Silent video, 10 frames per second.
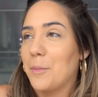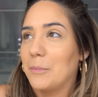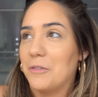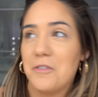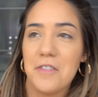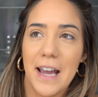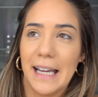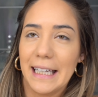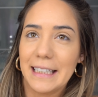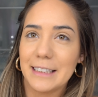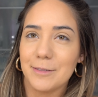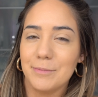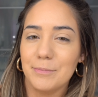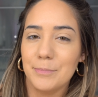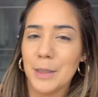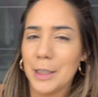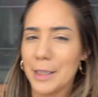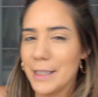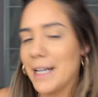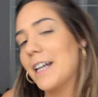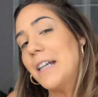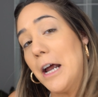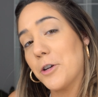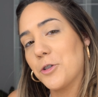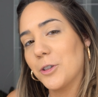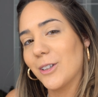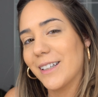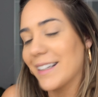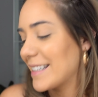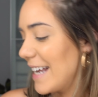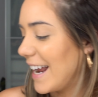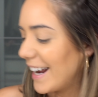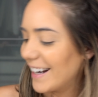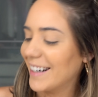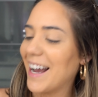fake but yet natural looking tan,